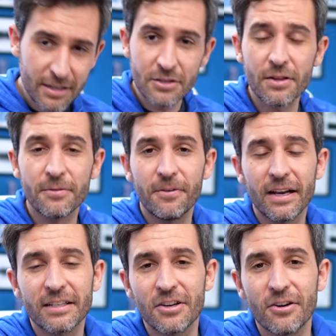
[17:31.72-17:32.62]
So the
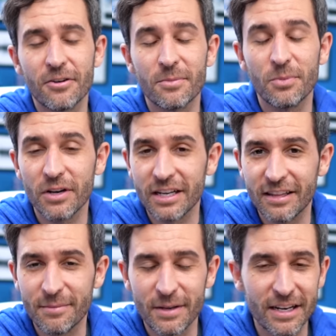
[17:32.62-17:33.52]
effects are pretty
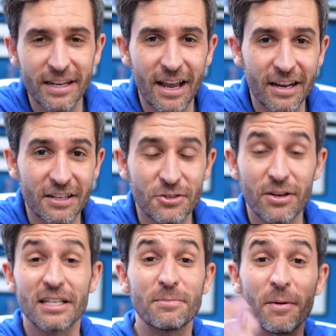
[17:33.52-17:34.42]
limited and kind of
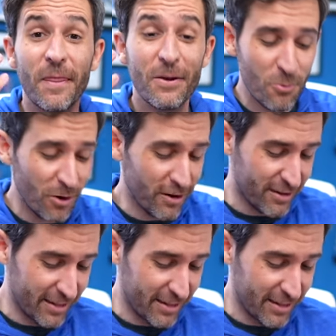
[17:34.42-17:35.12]
strange, but they work.